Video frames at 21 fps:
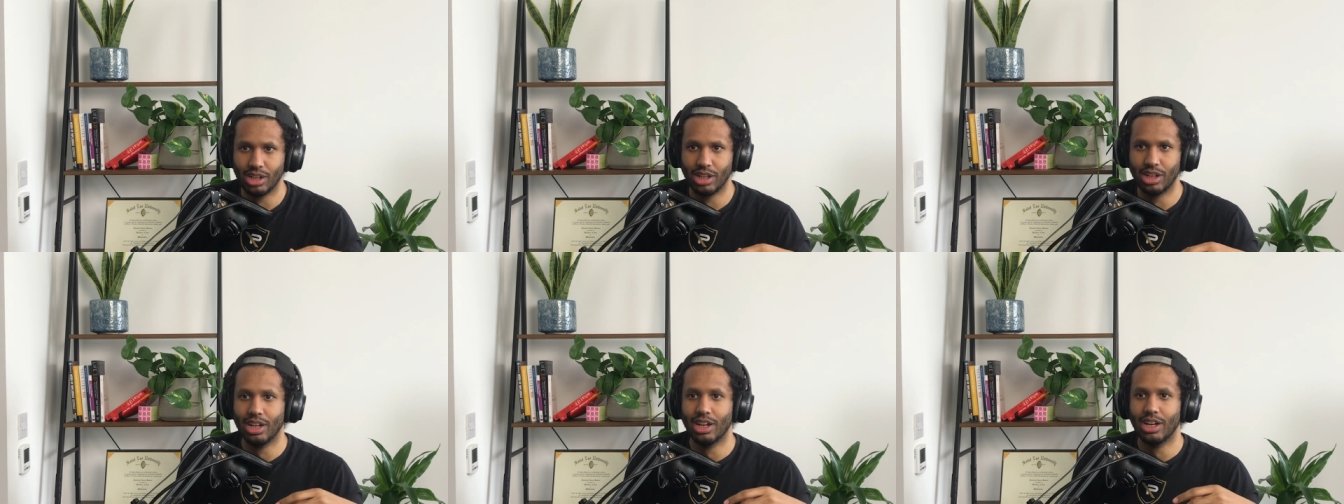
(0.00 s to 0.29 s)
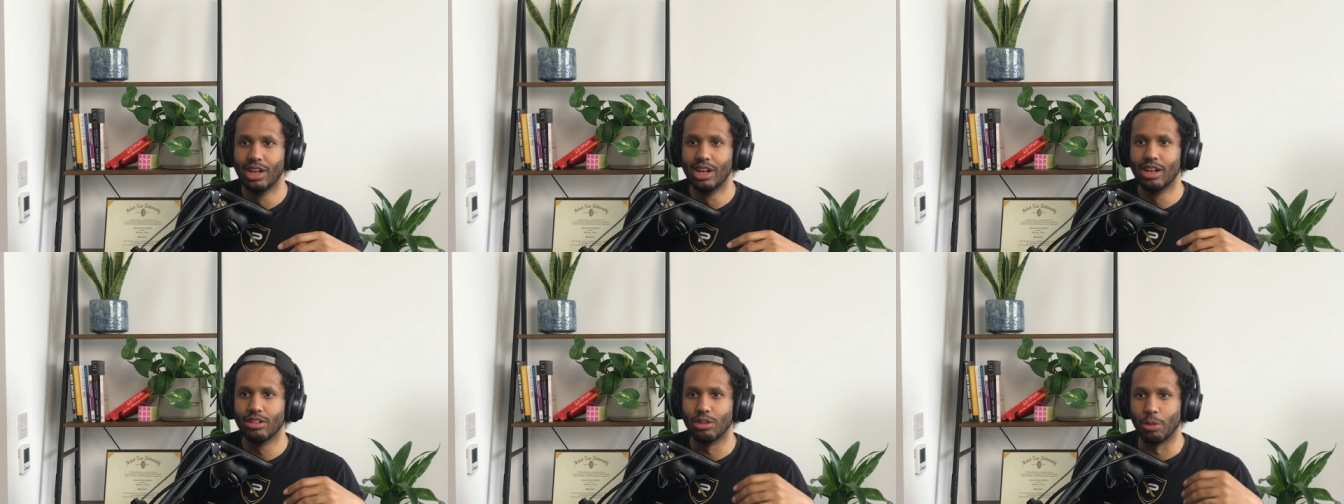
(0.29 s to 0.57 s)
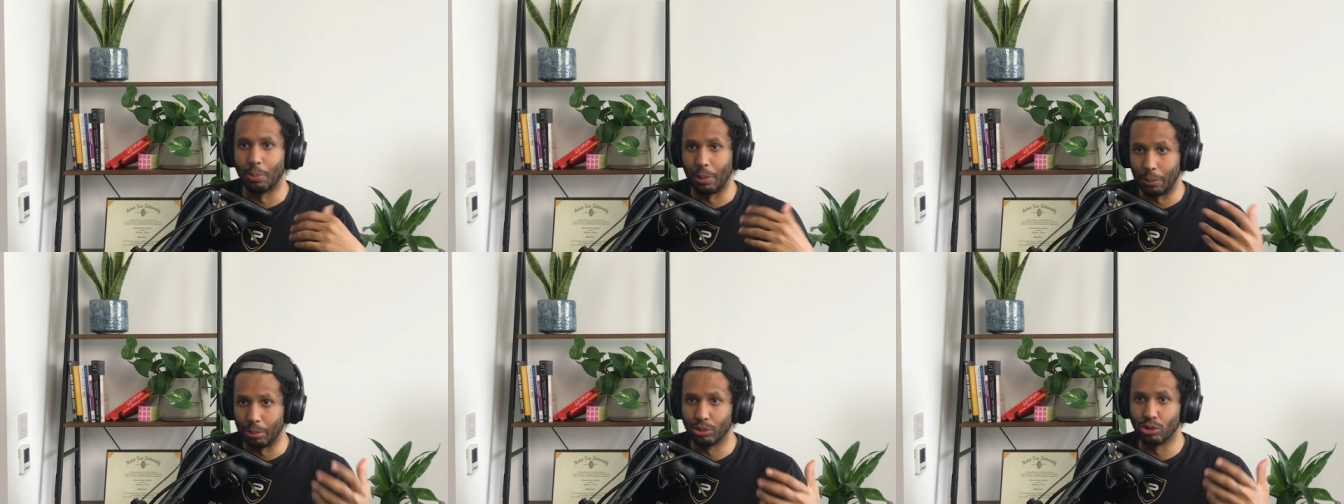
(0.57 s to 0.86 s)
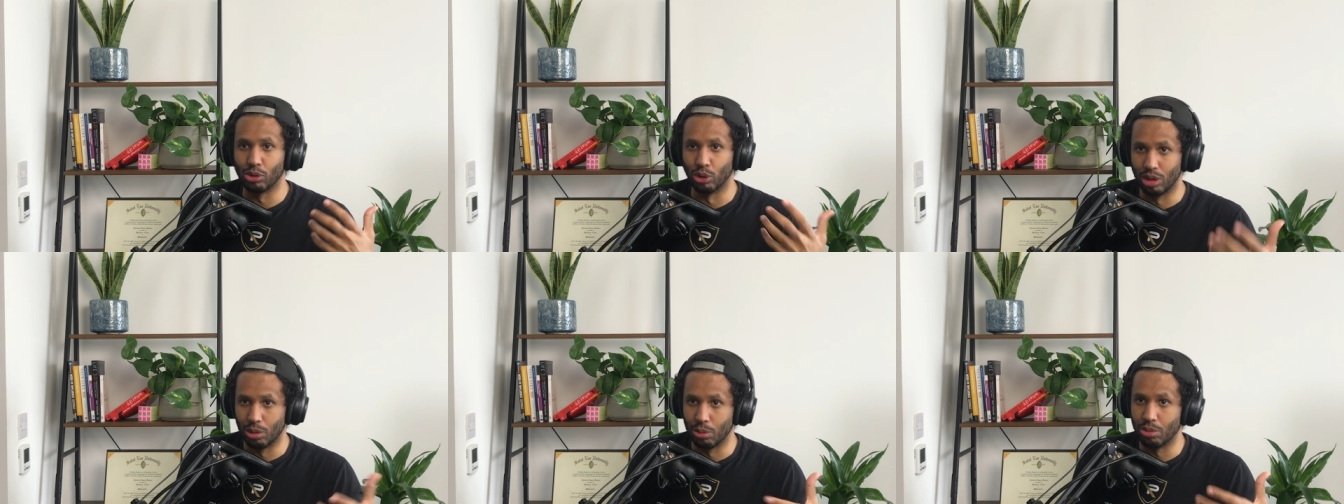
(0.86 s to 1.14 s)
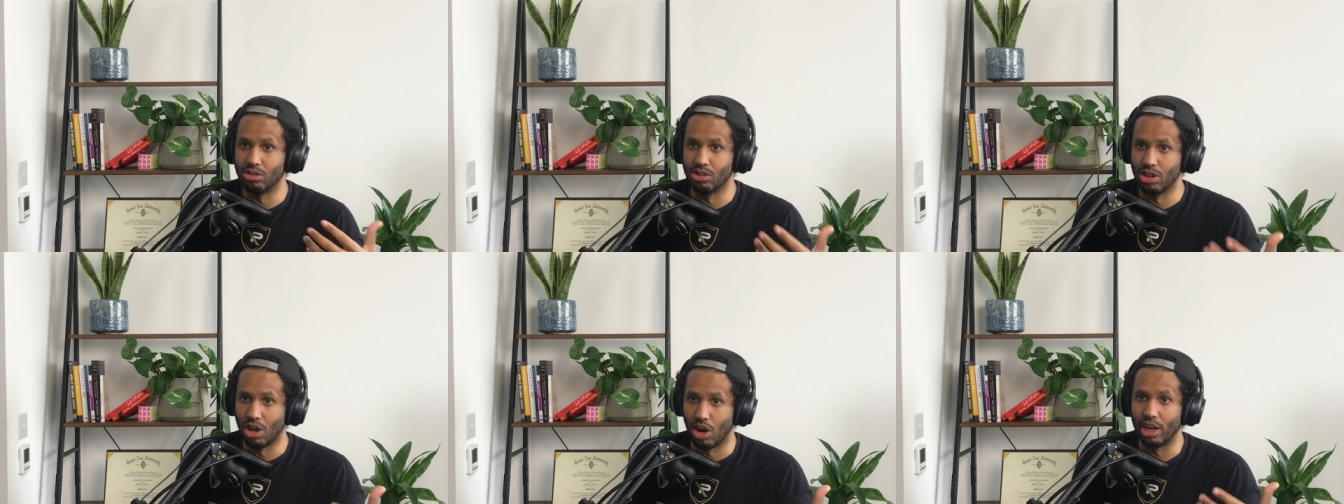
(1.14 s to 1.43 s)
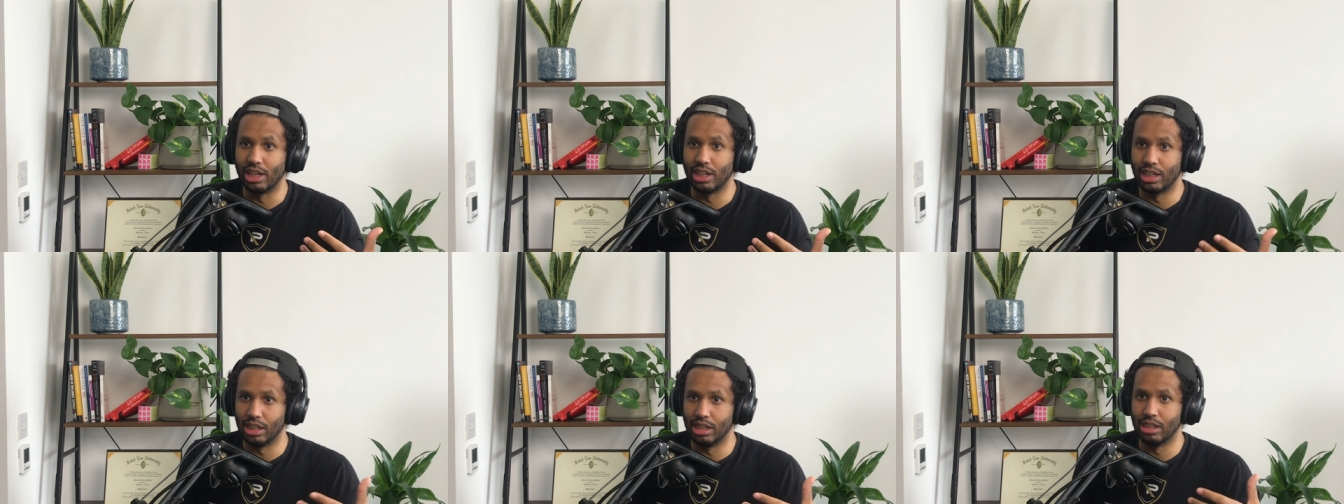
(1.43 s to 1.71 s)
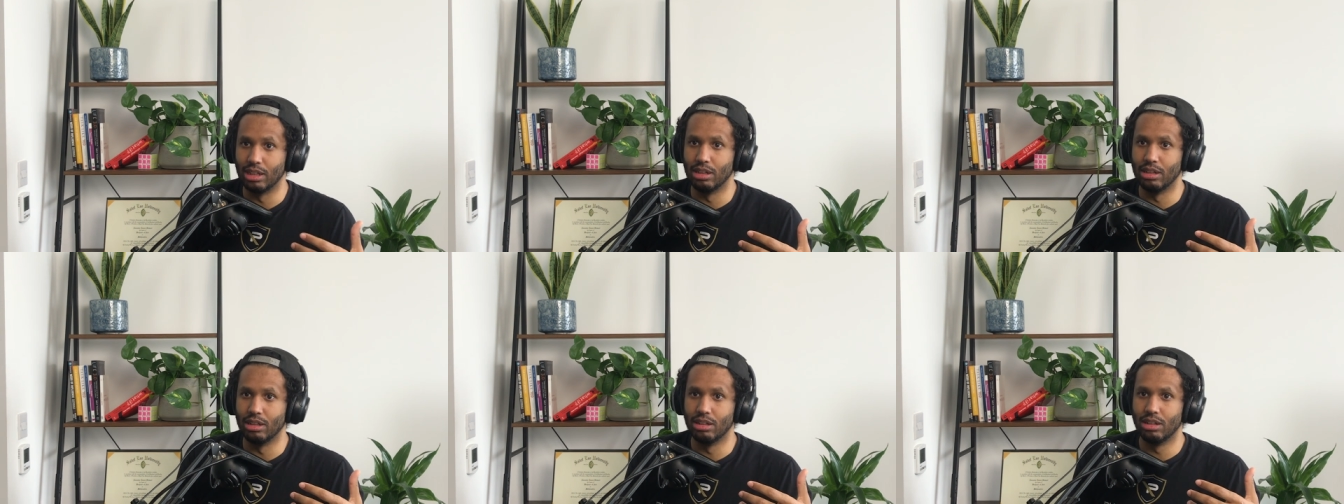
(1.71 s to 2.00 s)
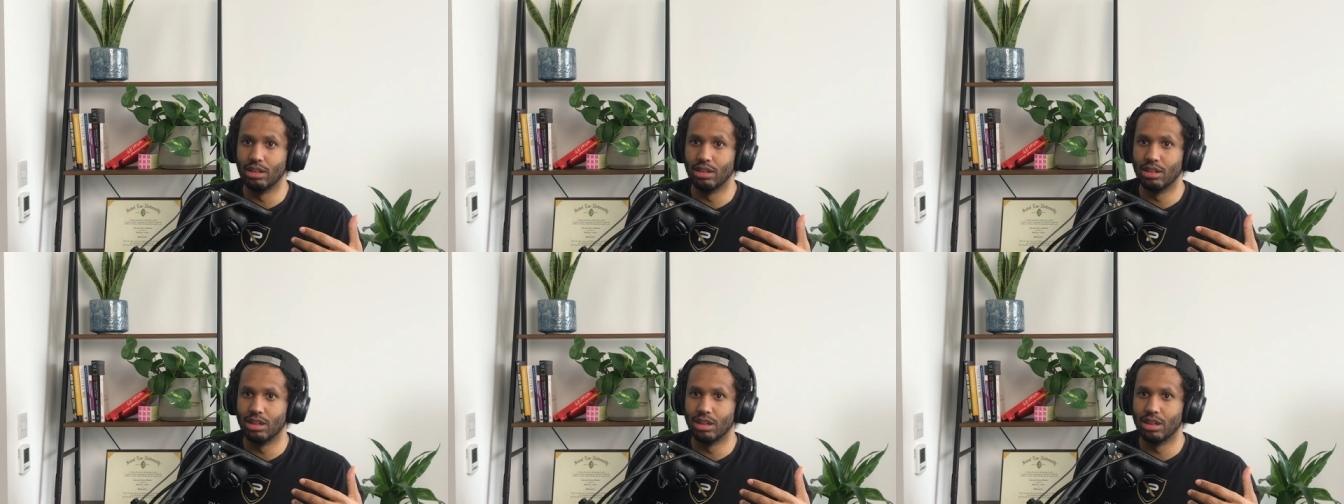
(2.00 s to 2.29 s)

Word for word: What's so MSCHF? People thought it was Nike.